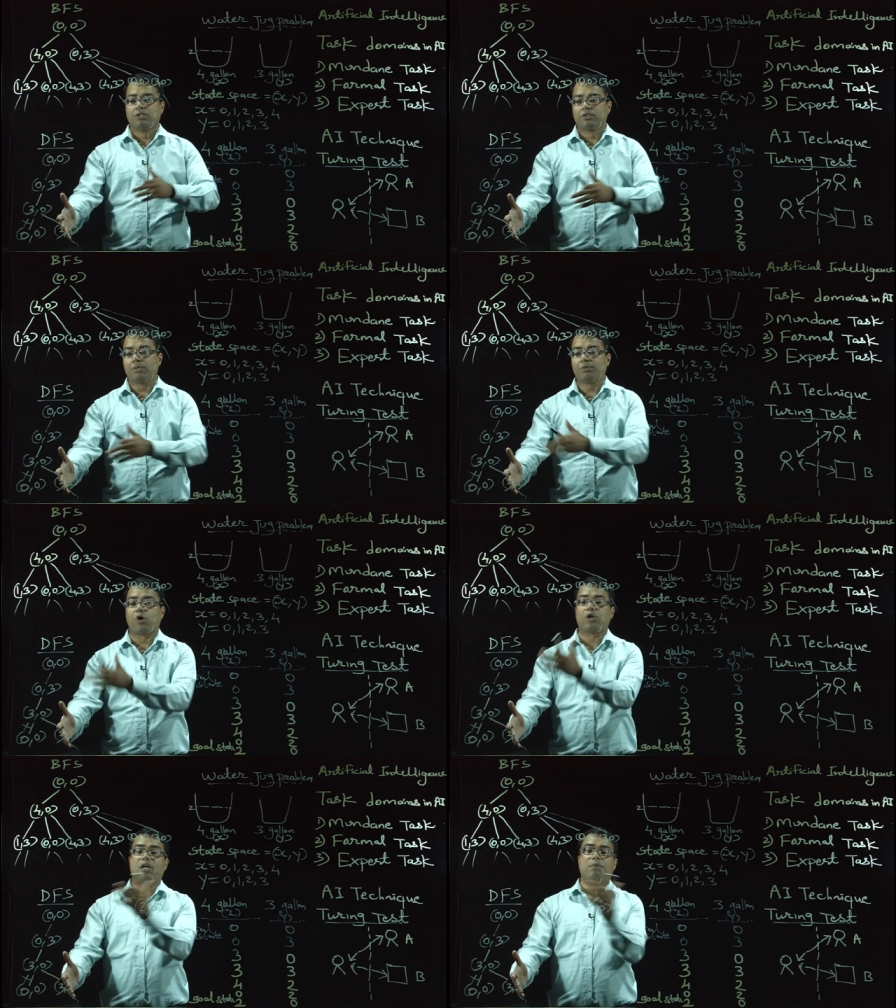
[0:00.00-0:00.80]
some
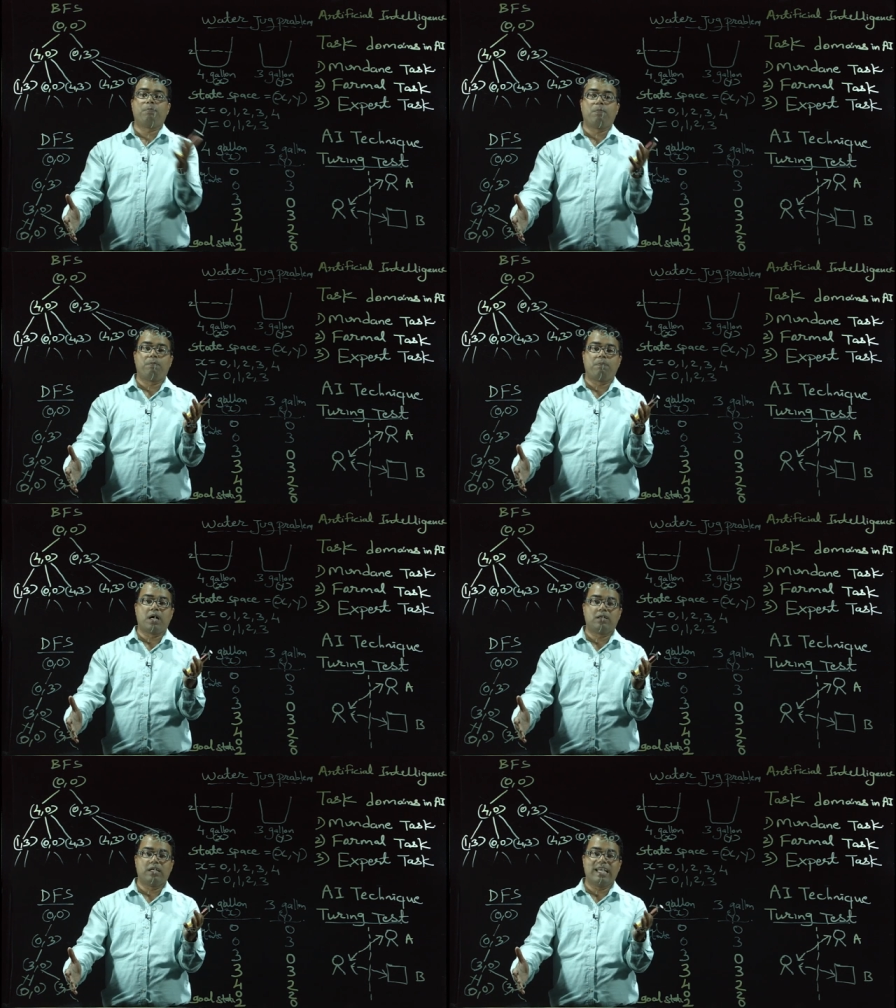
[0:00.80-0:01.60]
shorter
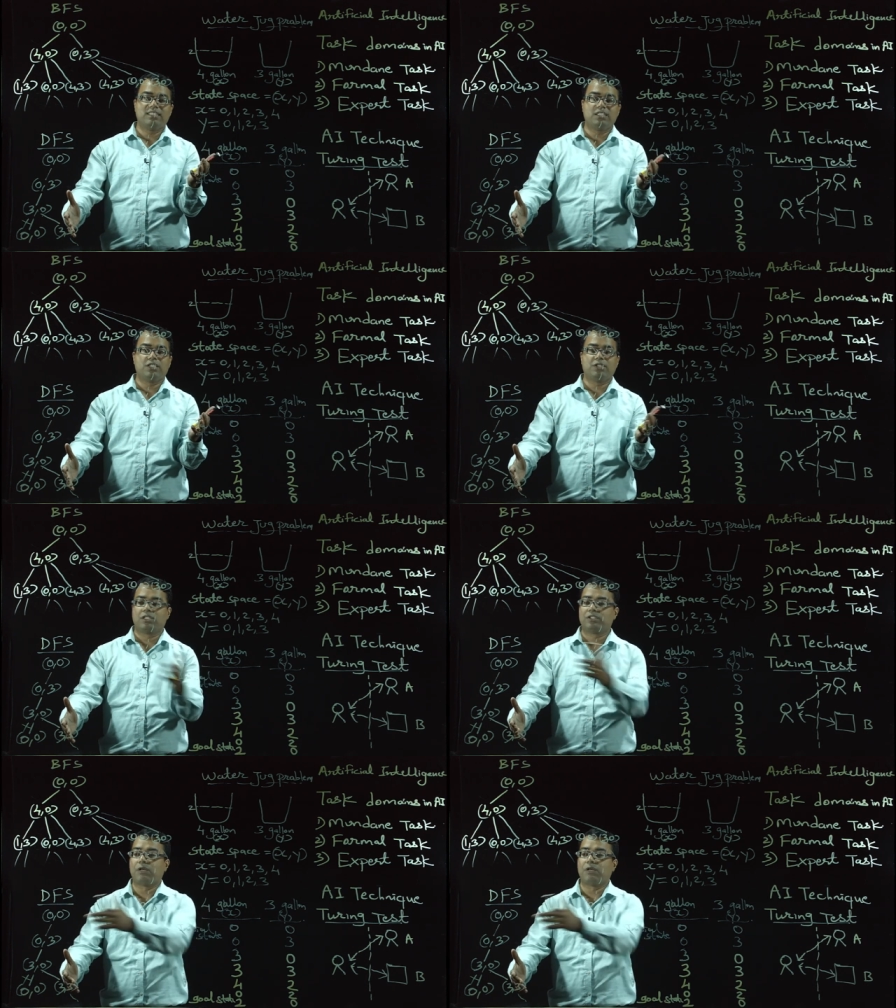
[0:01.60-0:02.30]
path exists